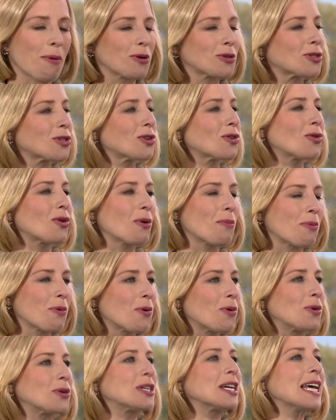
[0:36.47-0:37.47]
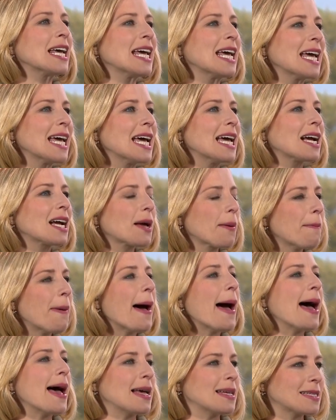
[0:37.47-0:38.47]
Boston or abroad,
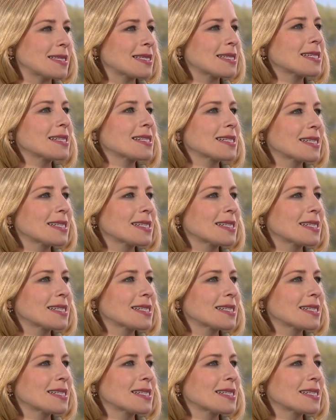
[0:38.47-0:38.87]
compares.